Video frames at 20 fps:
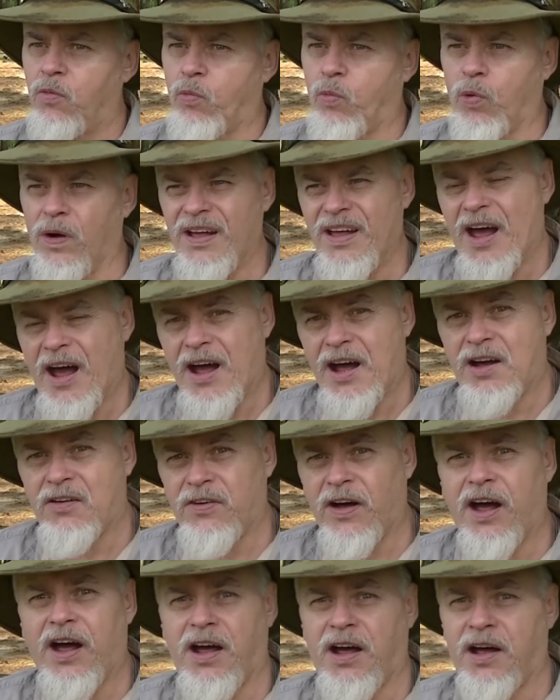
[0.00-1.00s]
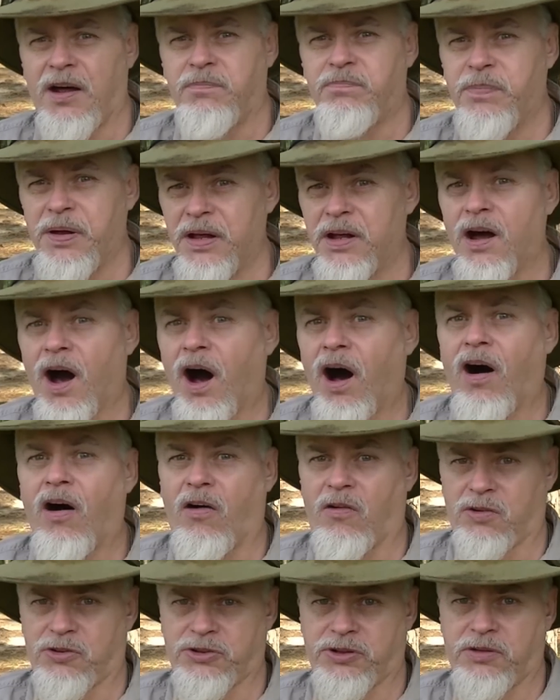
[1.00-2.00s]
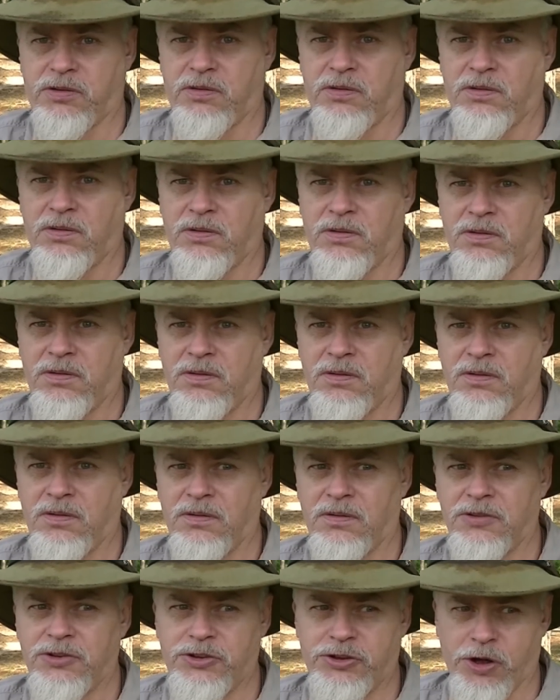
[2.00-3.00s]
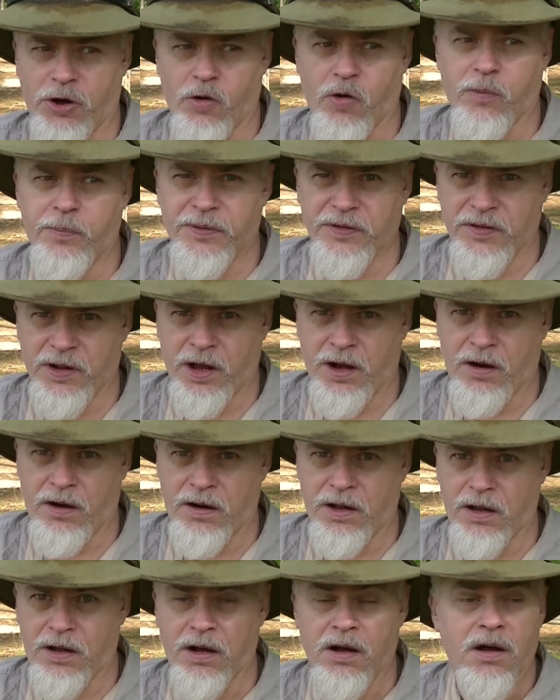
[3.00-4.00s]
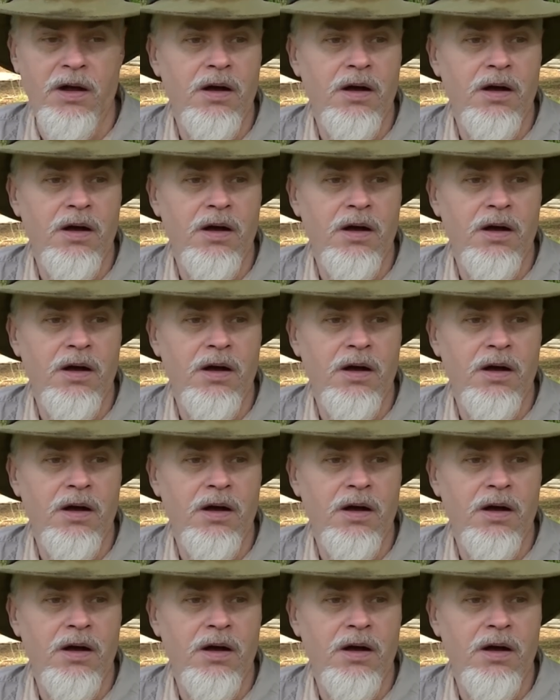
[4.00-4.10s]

we have had big hogs show up in the area